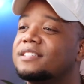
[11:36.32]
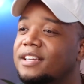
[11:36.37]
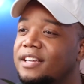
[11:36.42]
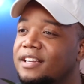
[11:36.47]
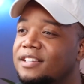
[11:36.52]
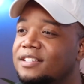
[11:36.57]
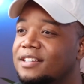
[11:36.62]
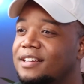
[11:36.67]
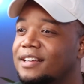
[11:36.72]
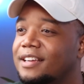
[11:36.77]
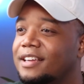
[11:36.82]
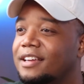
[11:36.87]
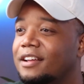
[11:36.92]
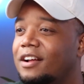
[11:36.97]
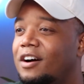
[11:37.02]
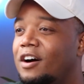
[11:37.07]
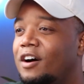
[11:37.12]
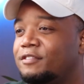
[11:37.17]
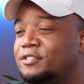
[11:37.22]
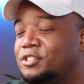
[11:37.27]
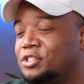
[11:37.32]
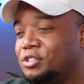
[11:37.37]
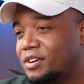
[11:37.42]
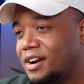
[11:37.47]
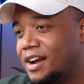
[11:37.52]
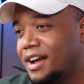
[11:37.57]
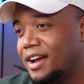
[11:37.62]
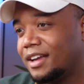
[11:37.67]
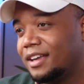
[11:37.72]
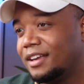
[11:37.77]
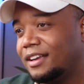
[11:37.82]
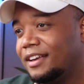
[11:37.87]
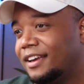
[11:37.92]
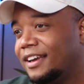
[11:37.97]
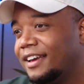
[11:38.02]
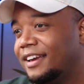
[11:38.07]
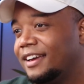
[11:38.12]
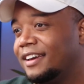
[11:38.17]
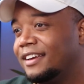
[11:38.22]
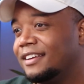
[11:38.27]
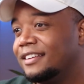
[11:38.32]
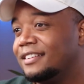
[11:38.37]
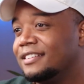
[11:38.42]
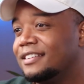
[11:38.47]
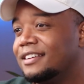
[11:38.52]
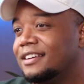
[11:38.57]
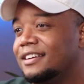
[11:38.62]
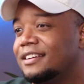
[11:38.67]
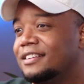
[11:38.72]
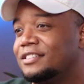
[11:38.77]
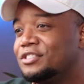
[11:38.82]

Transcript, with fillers: it's easy to get off track and